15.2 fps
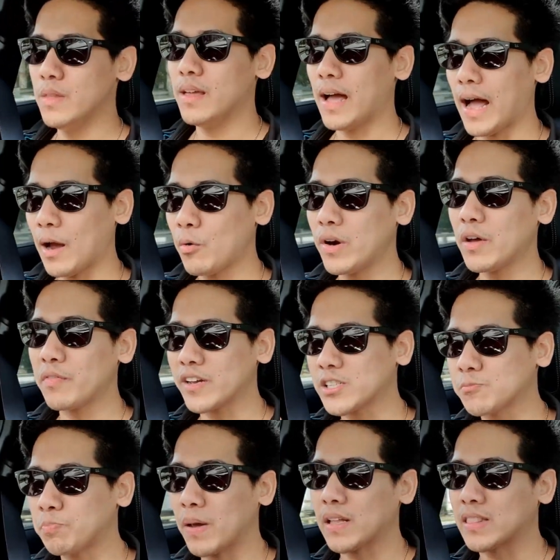I would have
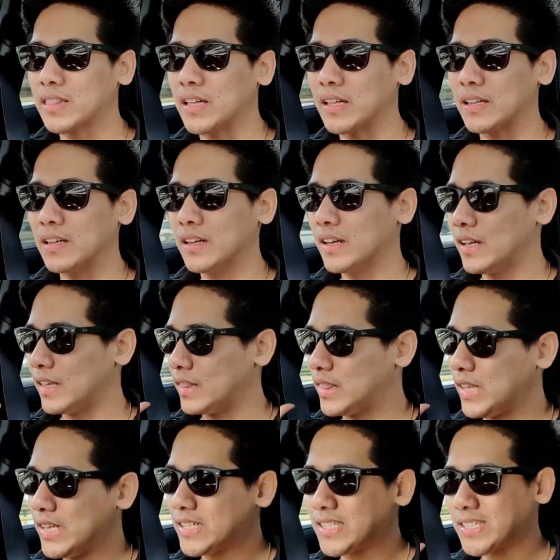expected
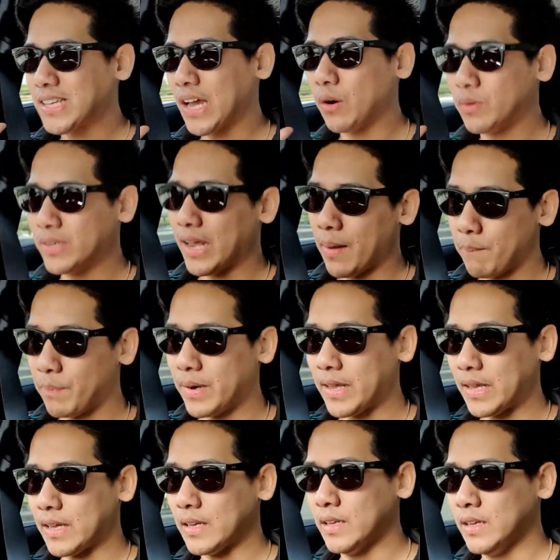the sound
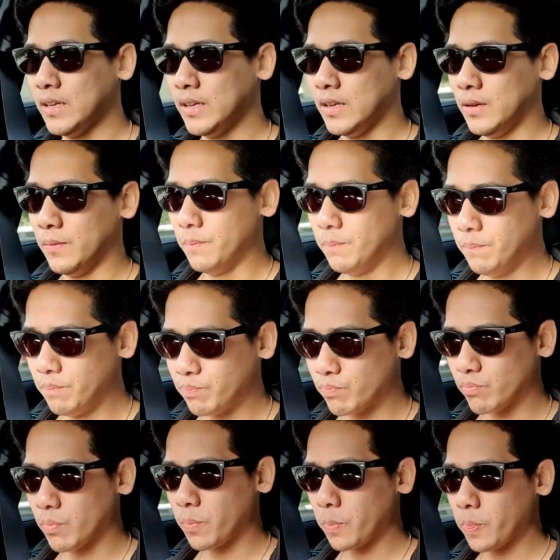dampening
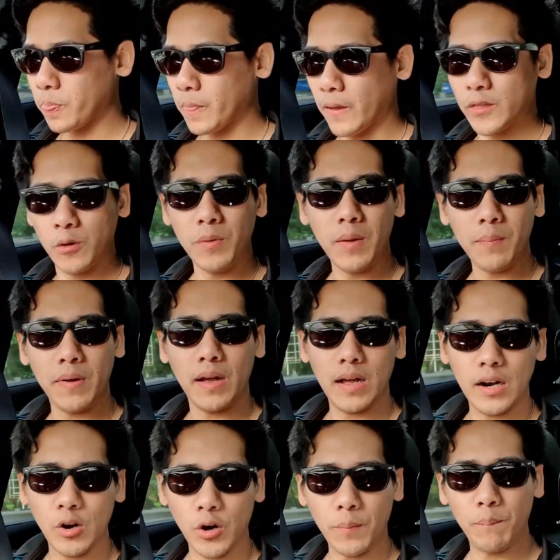to be a
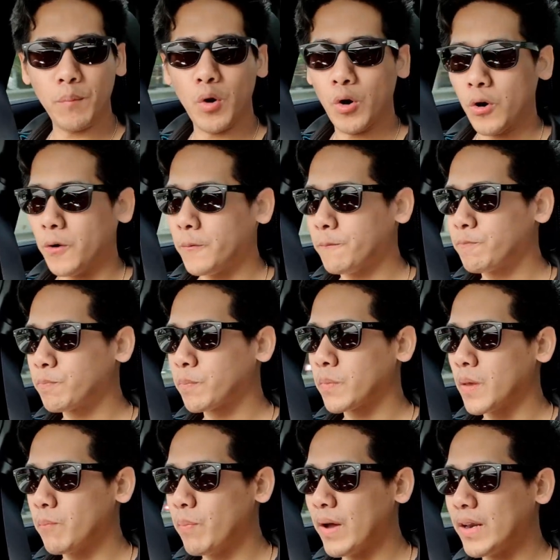lot more.
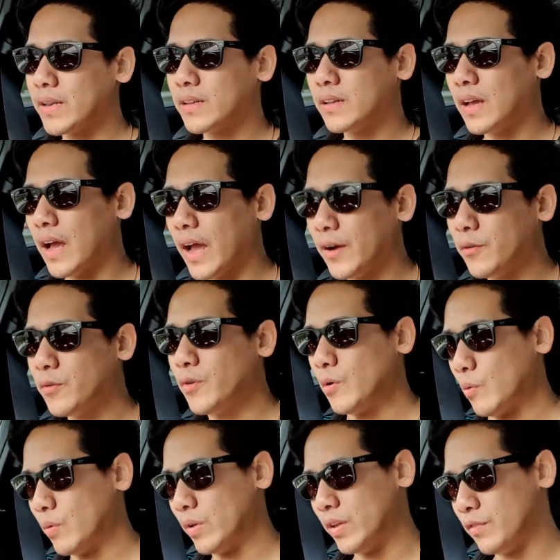But I don't
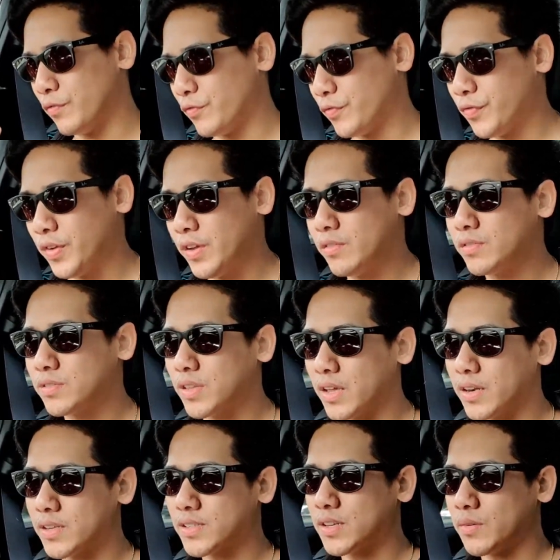know, it feels
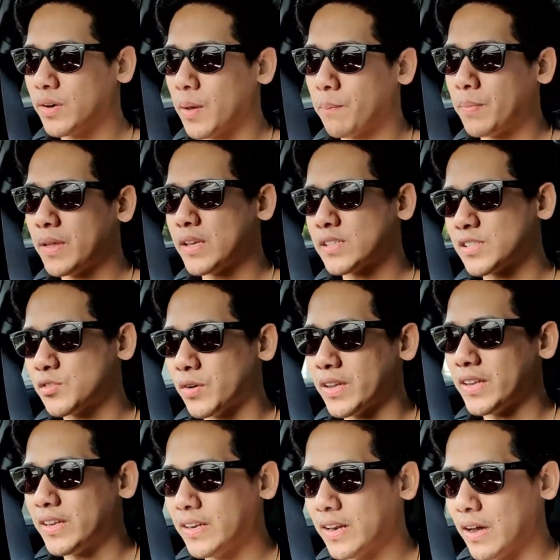that the sound dampening is not
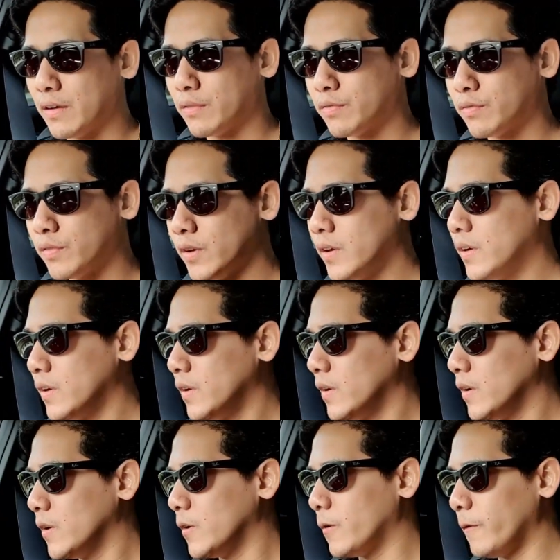enough.
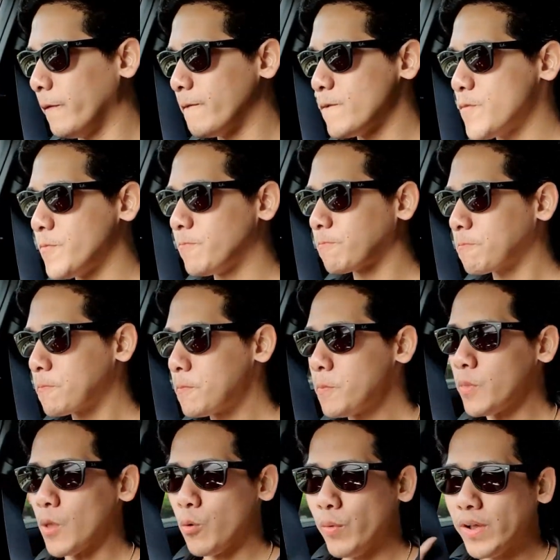You know,
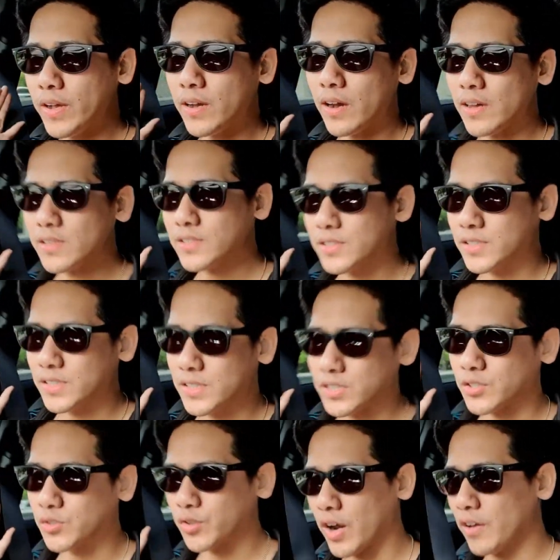when cars
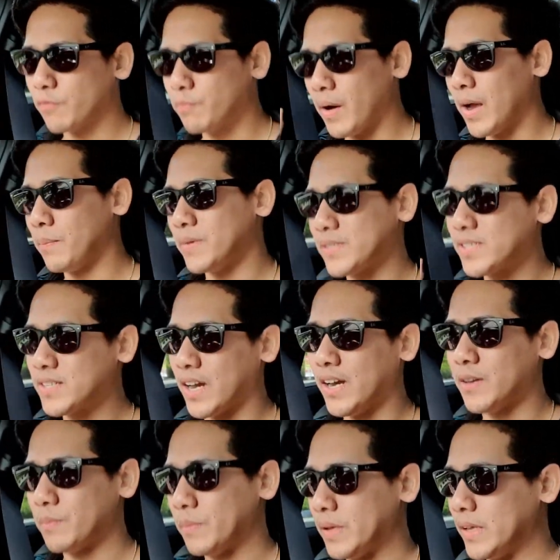just drive by
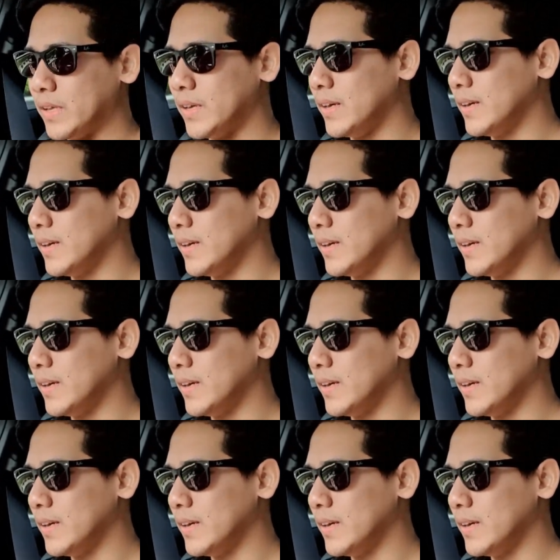beside me,